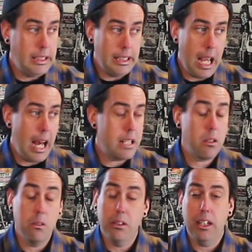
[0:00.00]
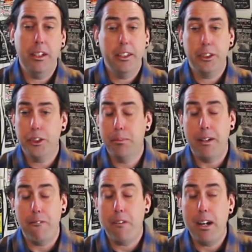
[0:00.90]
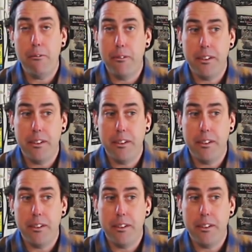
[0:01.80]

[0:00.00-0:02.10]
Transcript: yeah, so it's just been a fight with